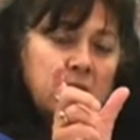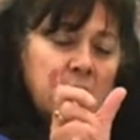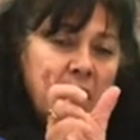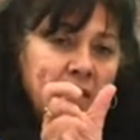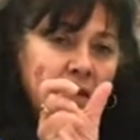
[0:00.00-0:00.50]

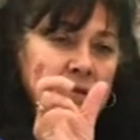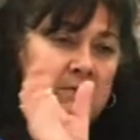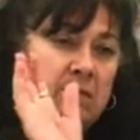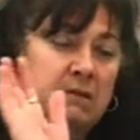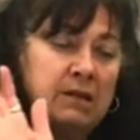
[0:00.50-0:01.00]
and
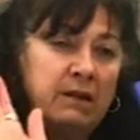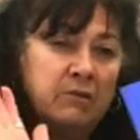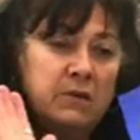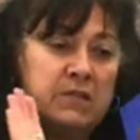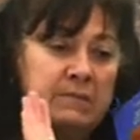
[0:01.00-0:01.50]
the other
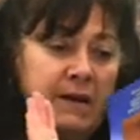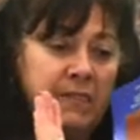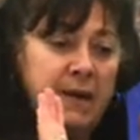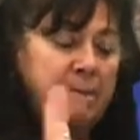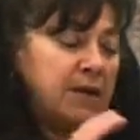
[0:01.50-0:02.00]
one is about
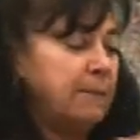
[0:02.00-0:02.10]
that big.